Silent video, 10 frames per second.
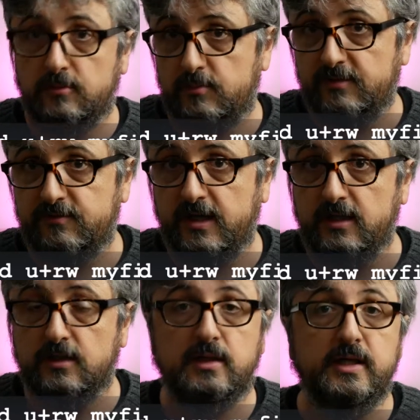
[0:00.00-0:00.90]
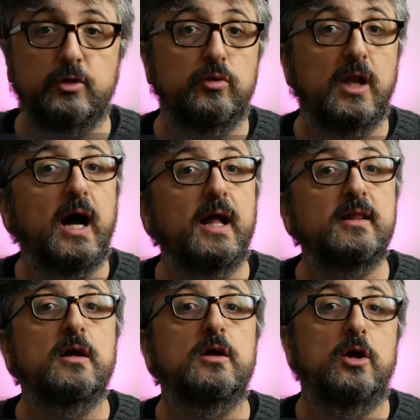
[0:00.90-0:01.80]
my file. It will
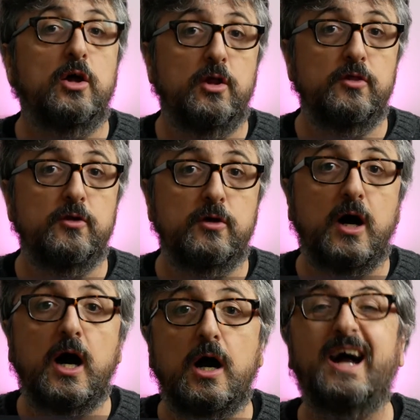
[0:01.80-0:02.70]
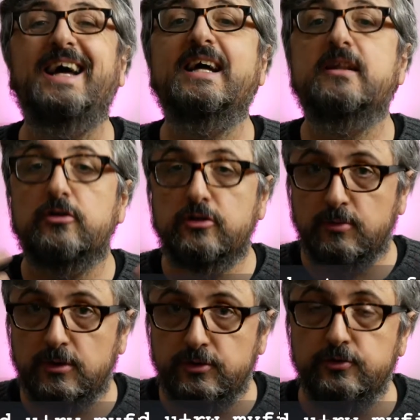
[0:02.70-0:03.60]
add the R and the
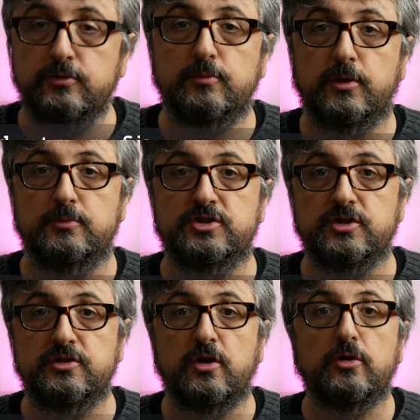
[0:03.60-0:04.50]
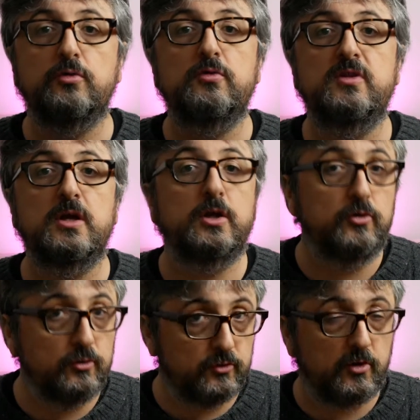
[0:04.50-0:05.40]
W permission to the
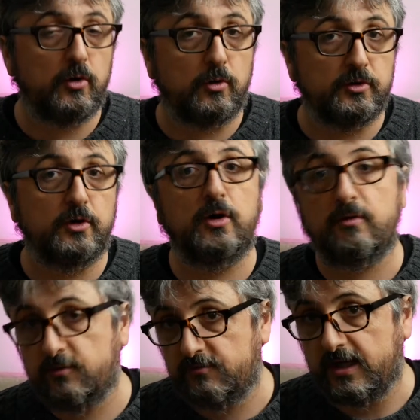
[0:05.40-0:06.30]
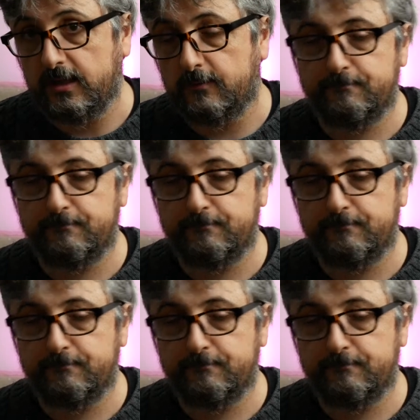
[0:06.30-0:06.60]
user owner of the file.